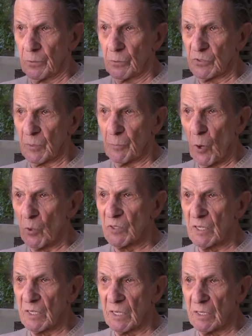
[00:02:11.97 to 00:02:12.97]
who
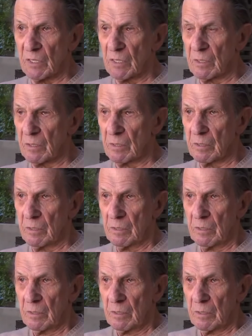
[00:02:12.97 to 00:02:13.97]
supposedly
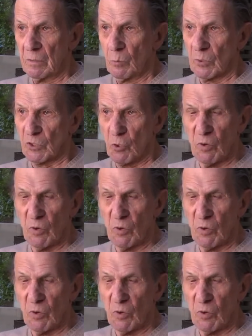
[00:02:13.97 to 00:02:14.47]
was